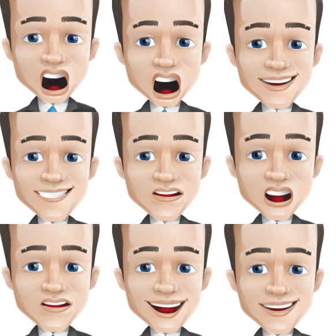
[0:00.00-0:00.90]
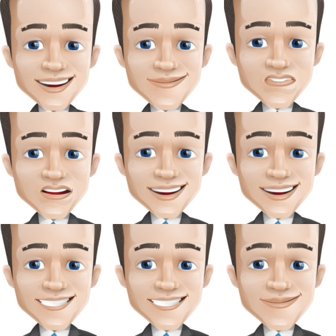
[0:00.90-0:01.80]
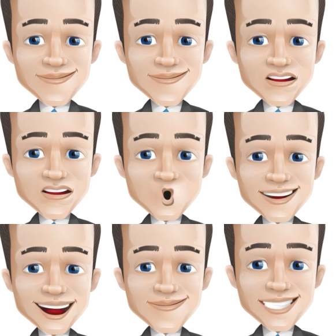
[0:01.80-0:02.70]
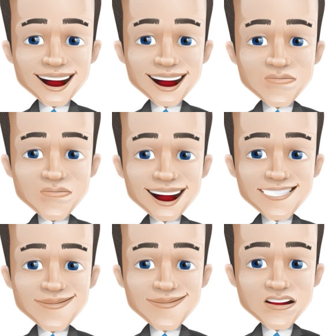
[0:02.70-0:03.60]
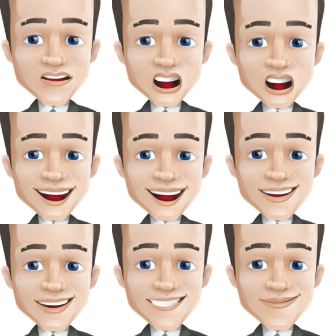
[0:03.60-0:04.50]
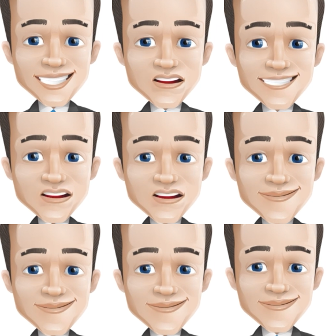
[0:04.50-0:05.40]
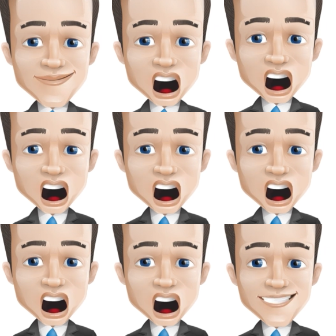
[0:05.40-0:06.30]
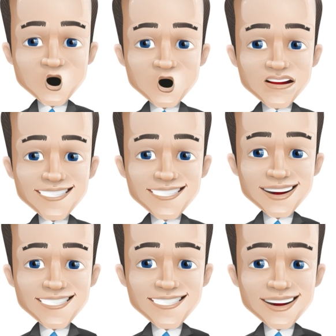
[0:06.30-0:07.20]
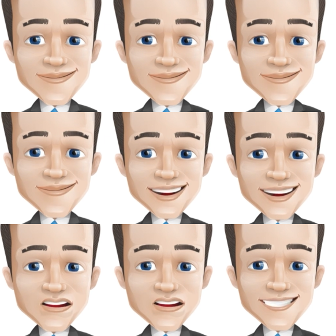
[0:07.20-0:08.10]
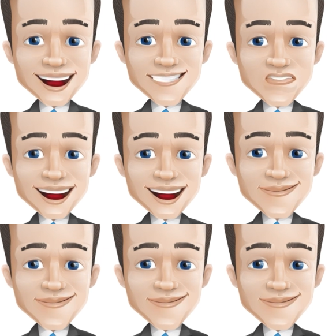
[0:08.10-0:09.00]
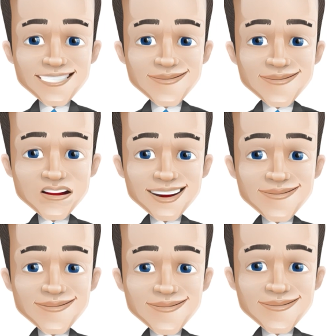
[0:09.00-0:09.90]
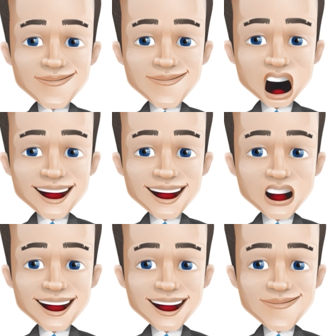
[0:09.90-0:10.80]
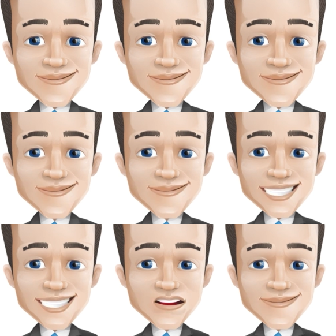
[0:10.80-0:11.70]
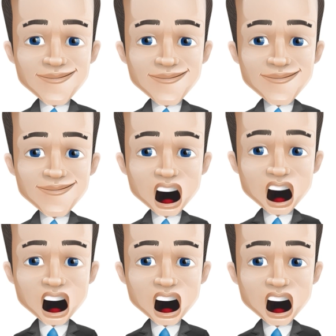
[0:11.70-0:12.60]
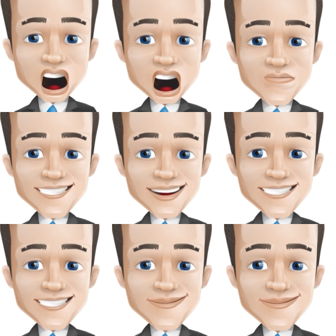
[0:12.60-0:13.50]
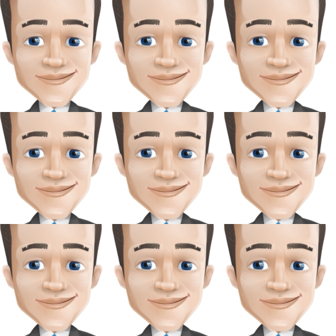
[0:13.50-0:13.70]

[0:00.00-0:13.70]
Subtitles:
it's a lot easier picking stocks. If we are in a bear market, it's a lot easier to short it. So for this ratio, you know the catchphrase. Study it, analyze it, adapt it. Peace.